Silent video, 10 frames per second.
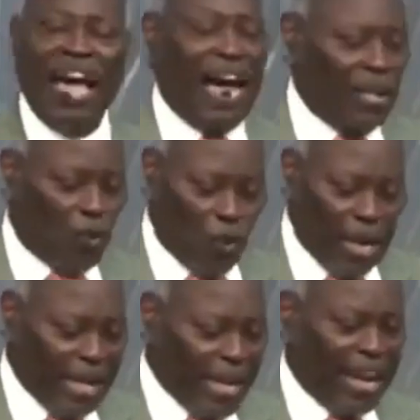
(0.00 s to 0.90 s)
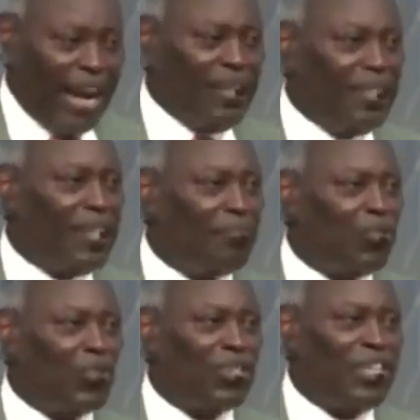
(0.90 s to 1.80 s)
And the way they carry
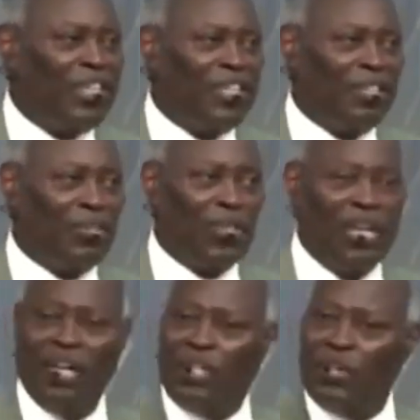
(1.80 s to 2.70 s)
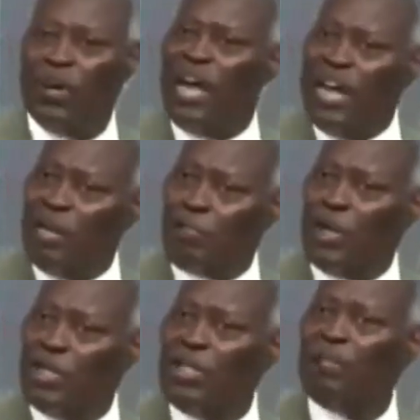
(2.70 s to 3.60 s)
themselves, you know,
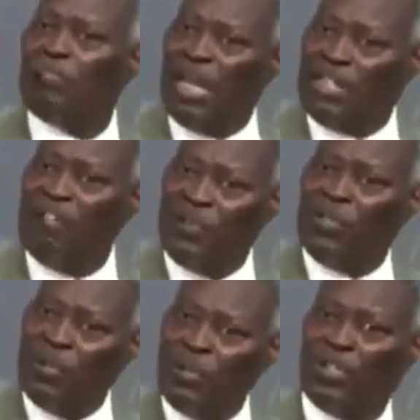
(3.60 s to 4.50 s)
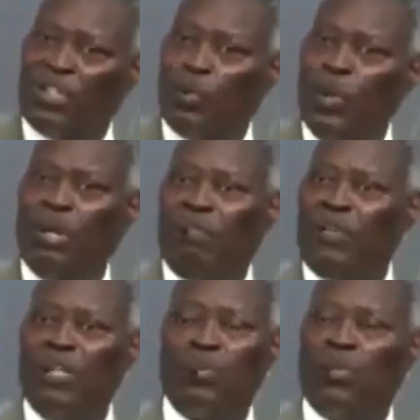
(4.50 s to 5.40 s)
anybody that even knows the will of
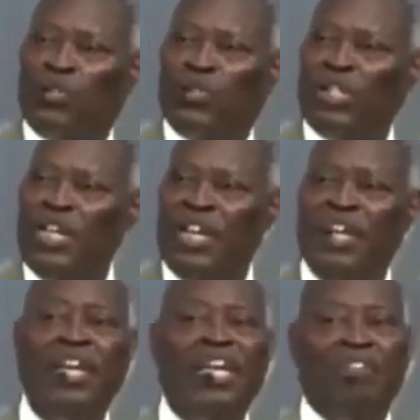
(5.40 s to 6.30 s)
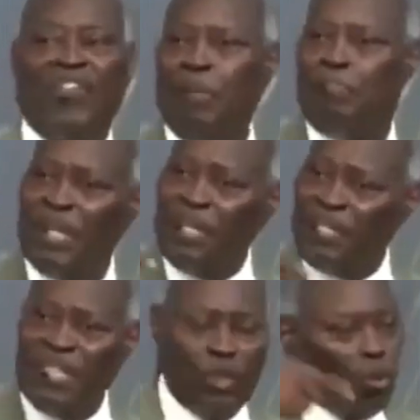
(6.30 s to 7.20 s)
God will say, if I bring
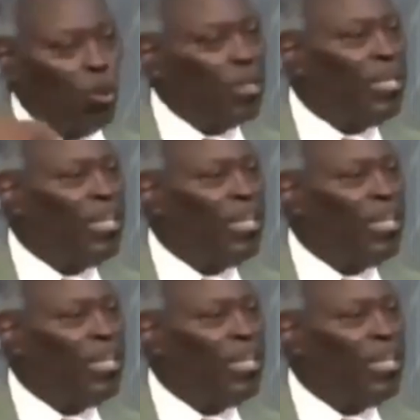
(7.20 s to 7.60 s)
this one